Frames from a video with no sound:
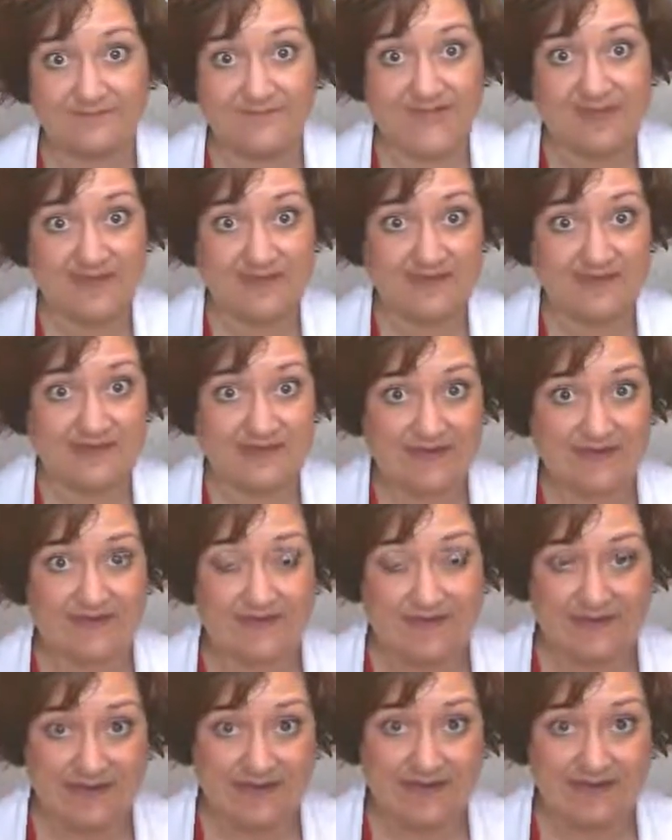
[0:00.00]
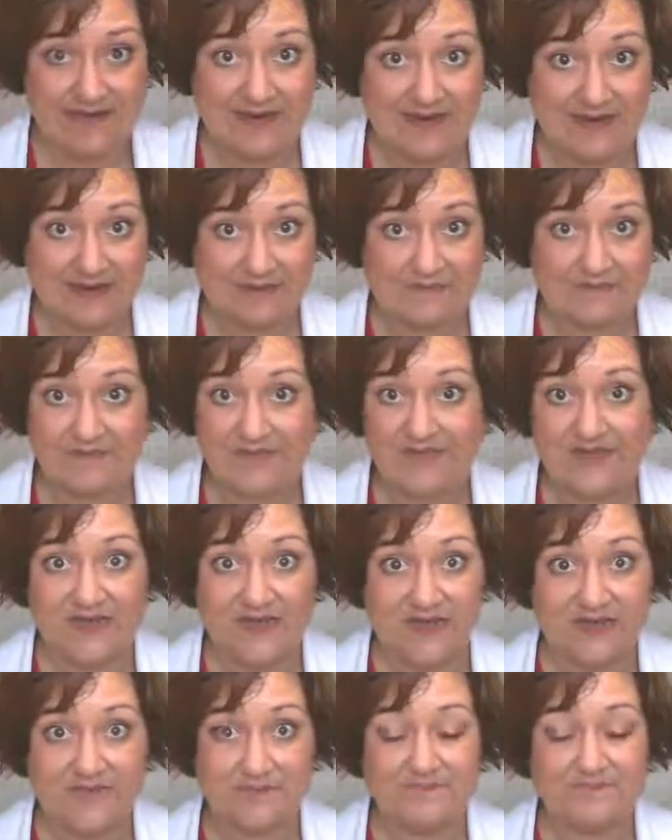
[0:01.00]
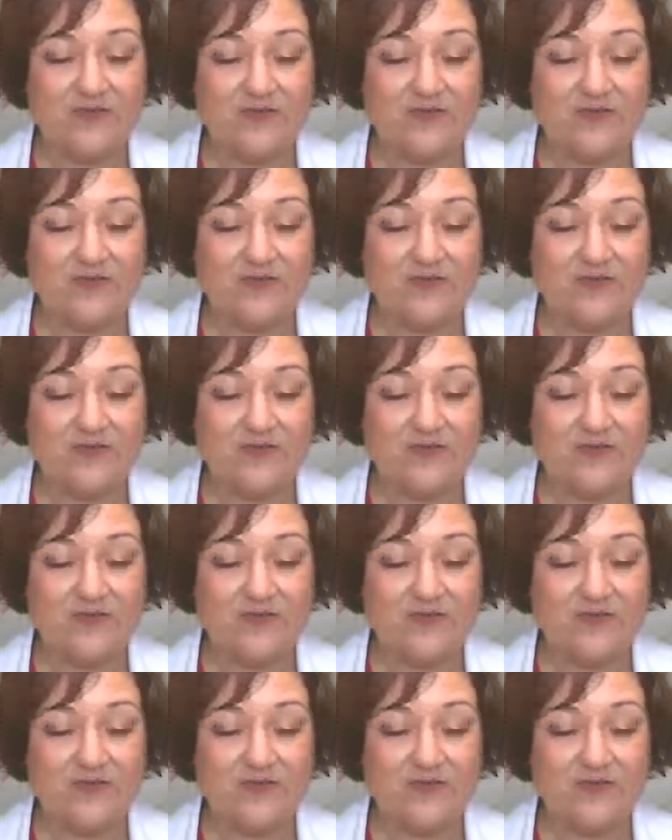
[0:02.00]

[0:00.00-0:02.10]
Like, nah, nada.